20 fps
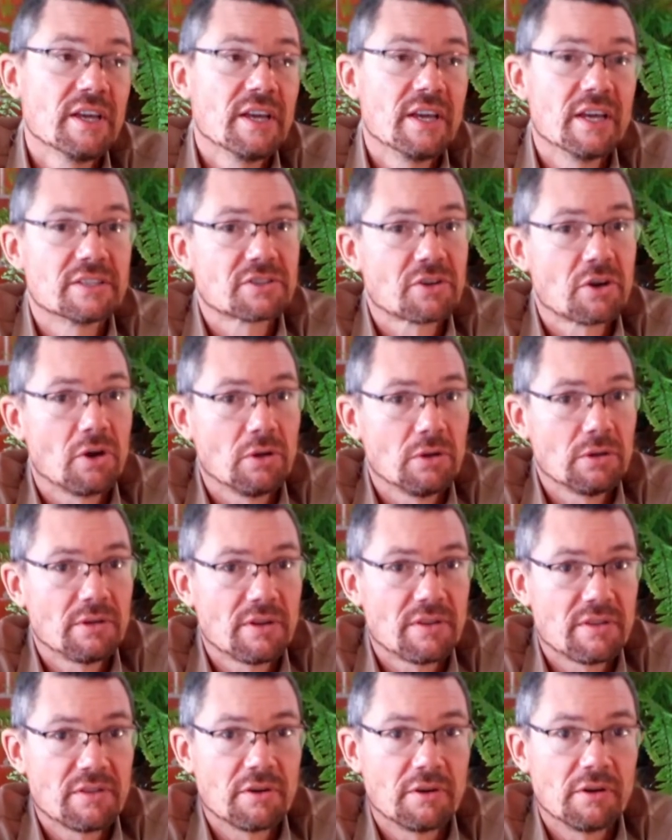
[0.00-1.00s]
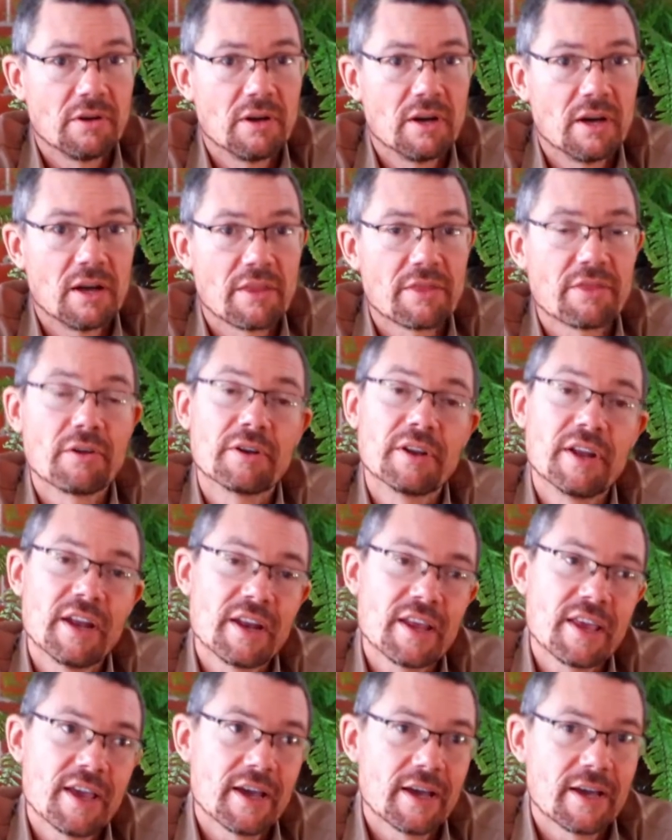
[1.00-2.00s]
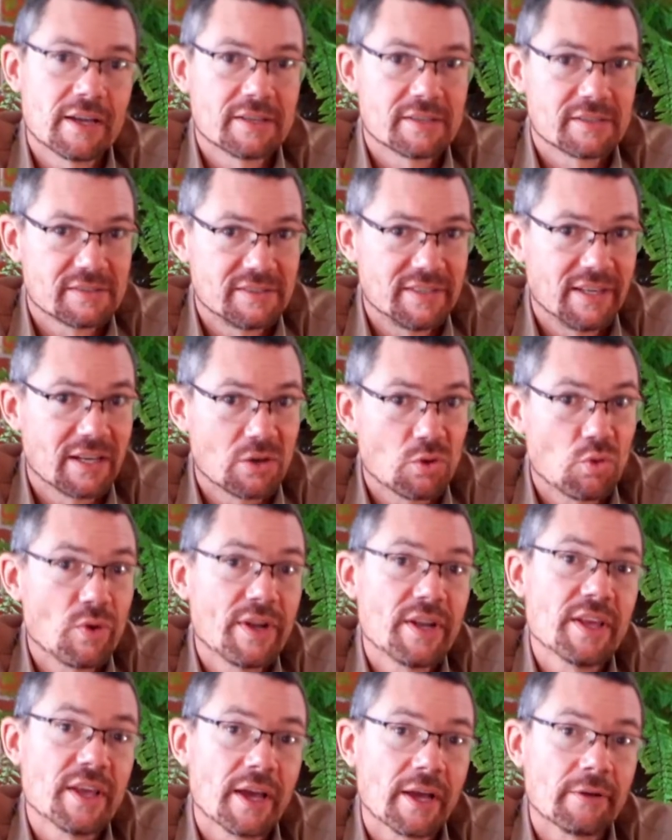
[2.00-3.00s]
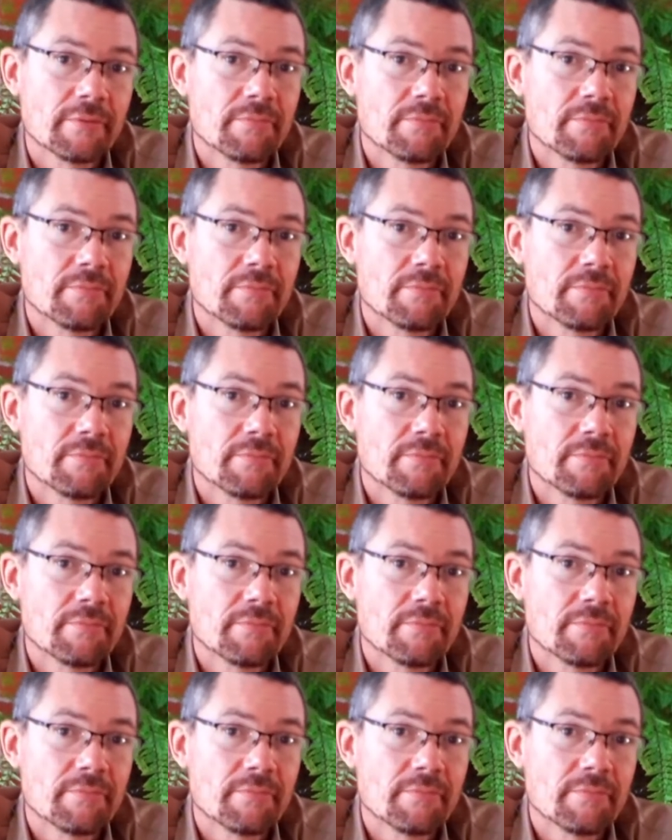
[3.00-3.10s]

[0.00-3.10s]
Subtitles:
It's called Thorninia sanguinea.